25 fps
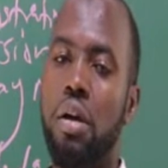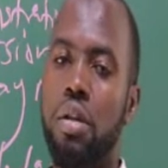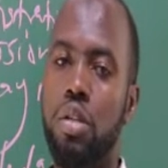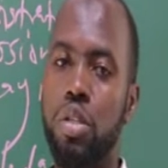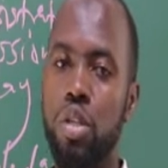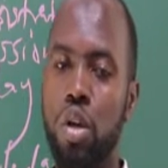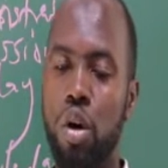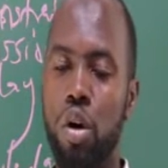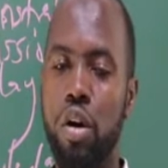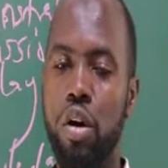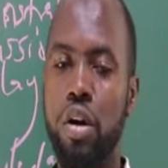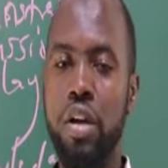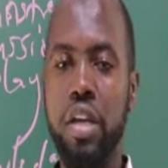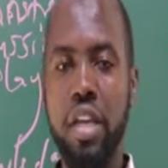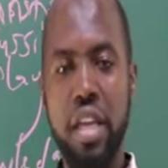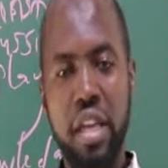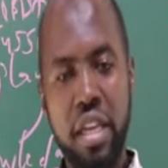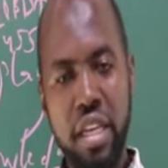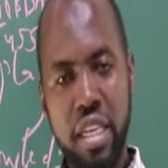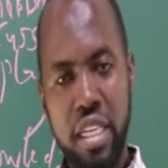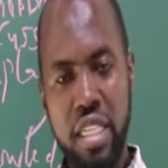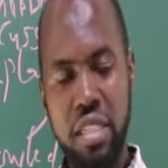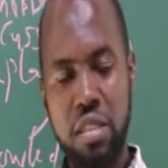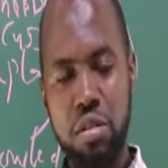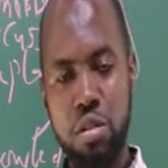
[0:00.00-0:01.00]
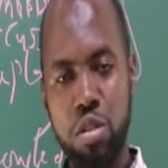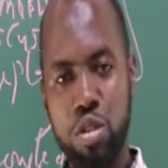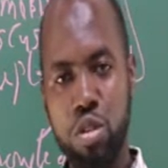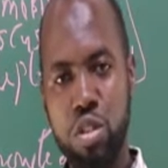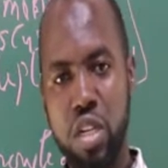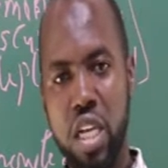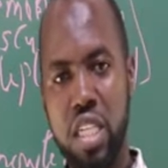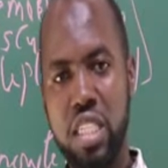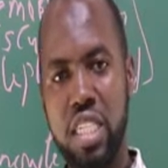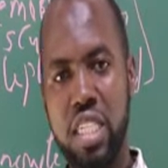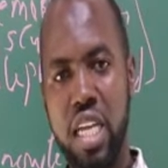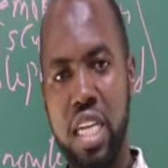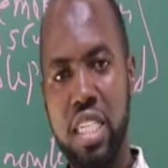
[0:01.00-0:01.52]
though in
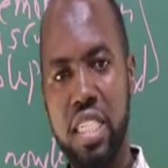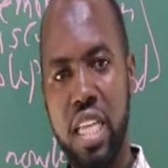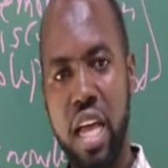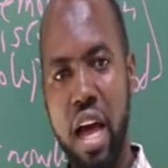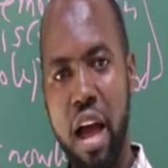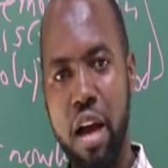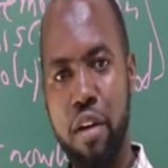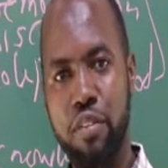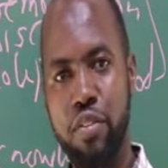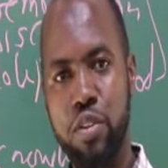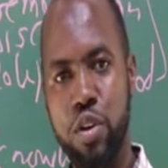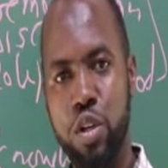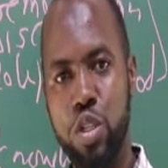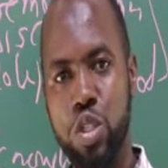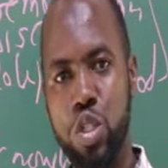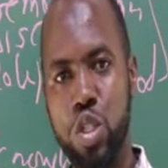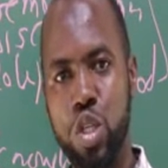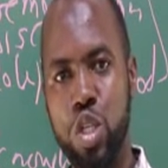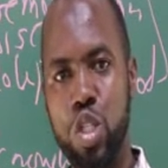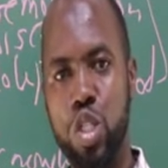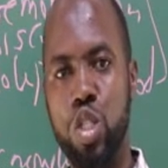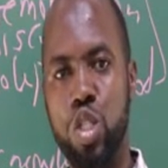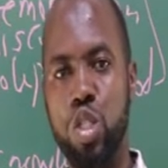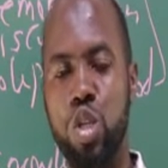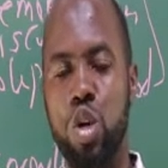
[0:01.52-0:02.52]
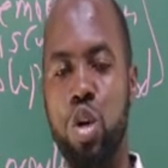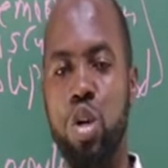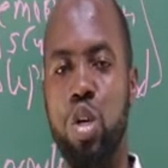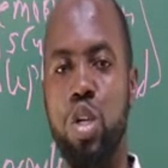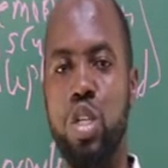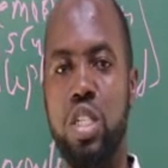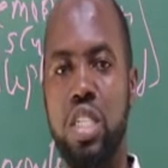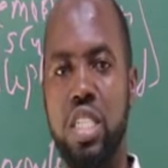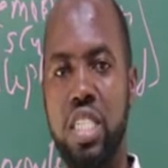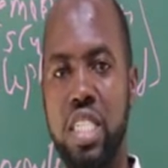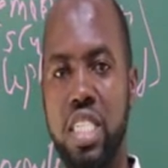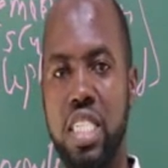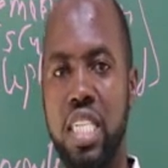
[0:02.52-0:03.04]
student-centered approach
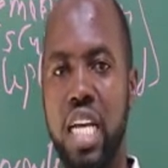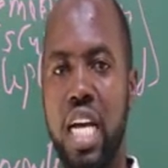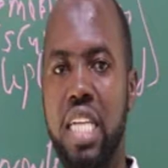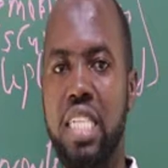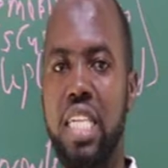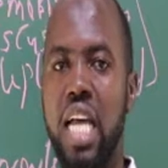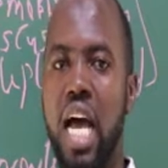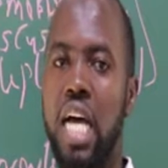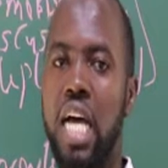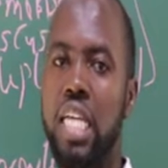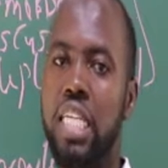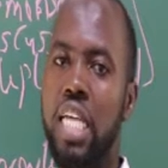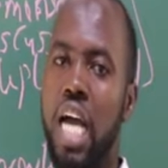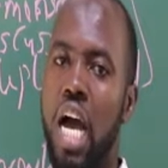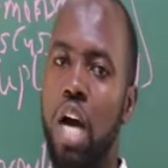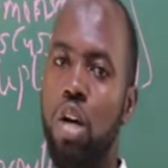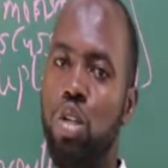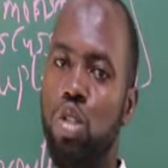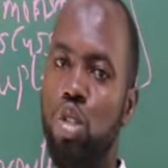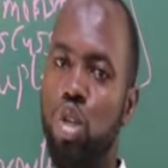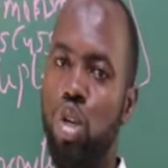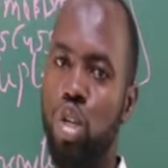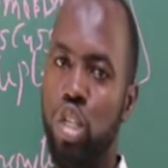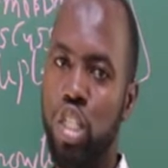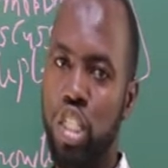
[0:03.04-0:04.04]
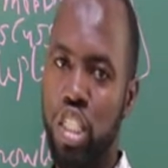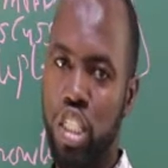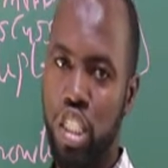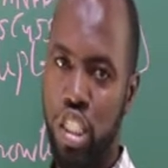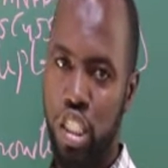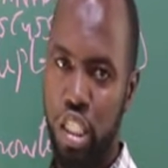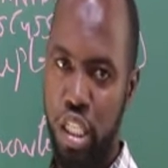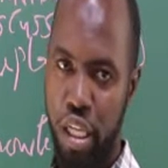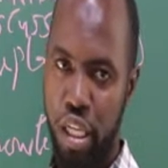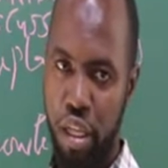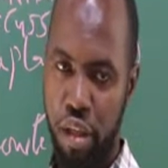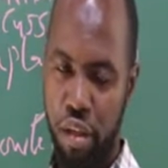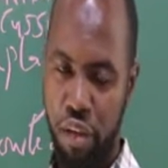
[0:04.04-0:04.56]
also, teachers are the
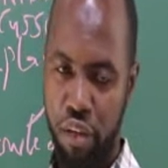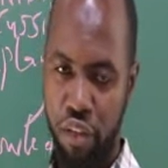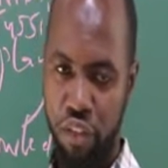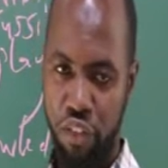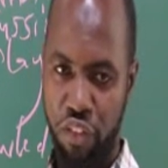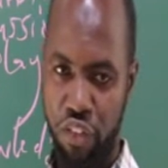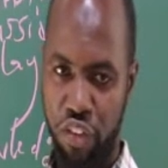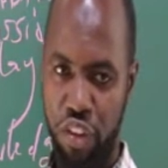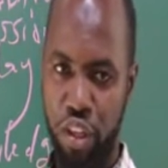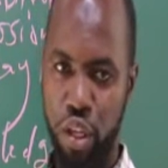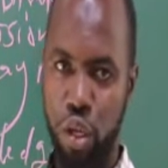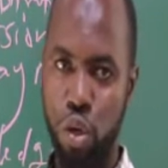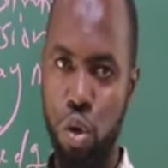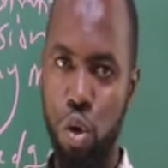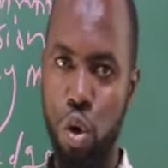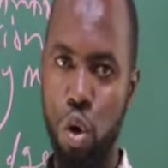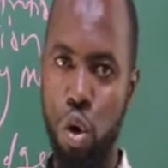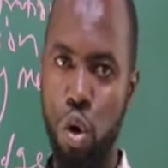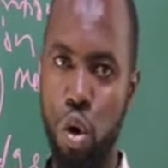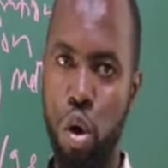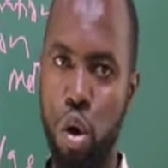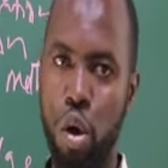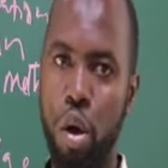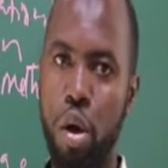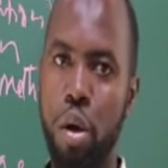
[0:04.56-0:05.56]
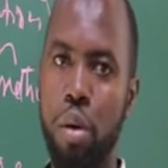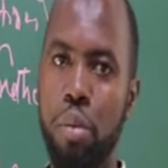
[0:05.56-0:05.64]
authority figure,